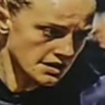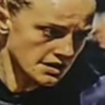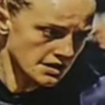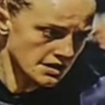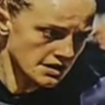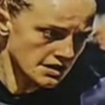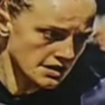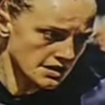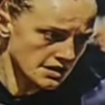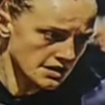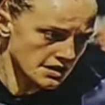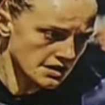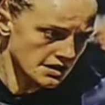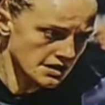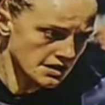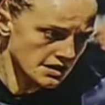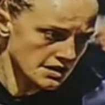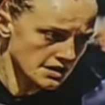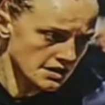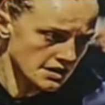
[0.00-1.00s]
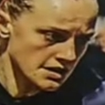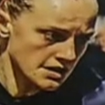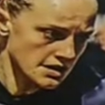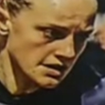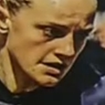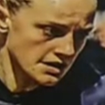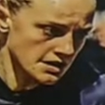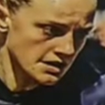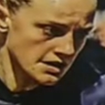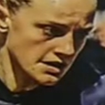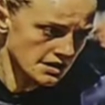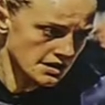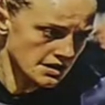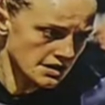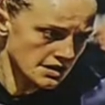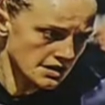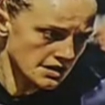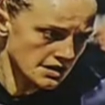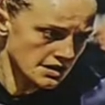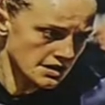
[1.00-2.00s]

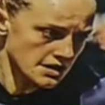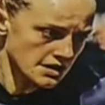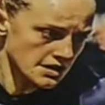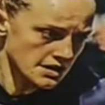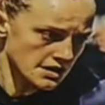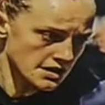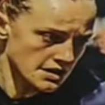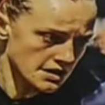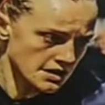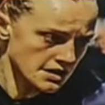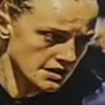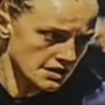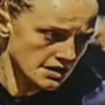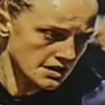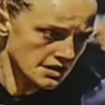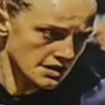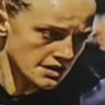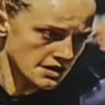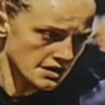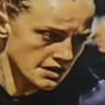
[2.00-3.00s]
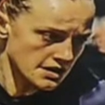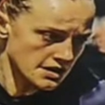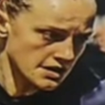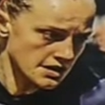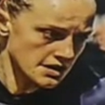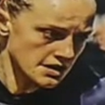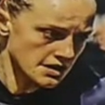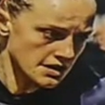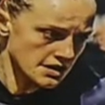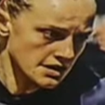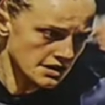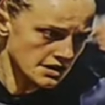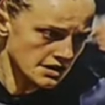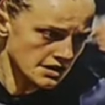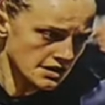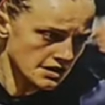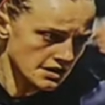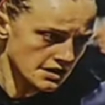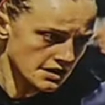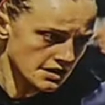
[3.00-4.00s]

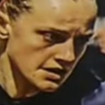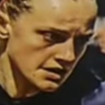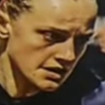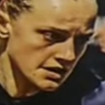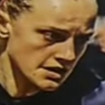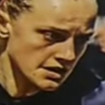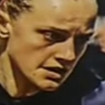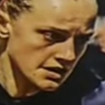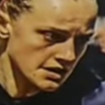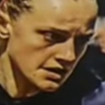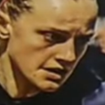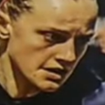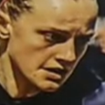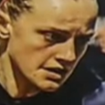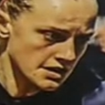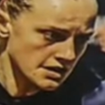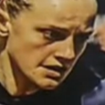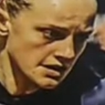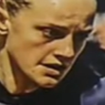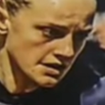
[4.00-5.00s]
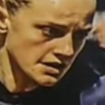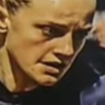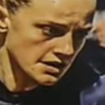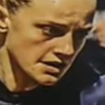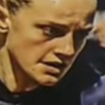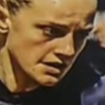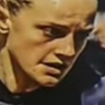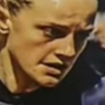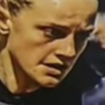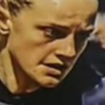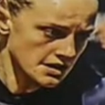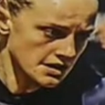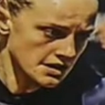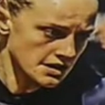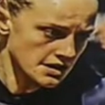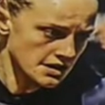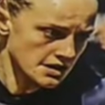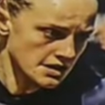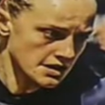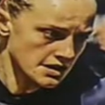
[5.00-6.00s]

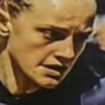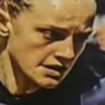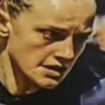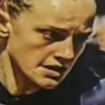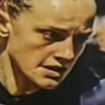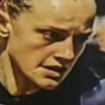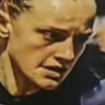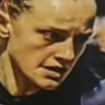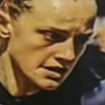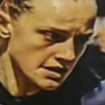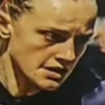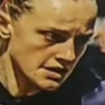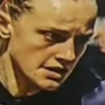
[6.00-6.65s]
This person isn't speaking.